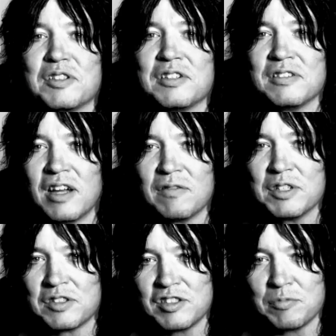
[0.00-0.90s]
and
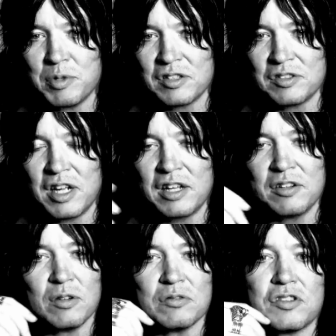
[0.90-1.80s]
obviously it's because they had
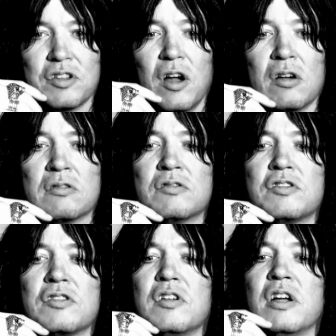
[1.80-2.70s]
their own songs.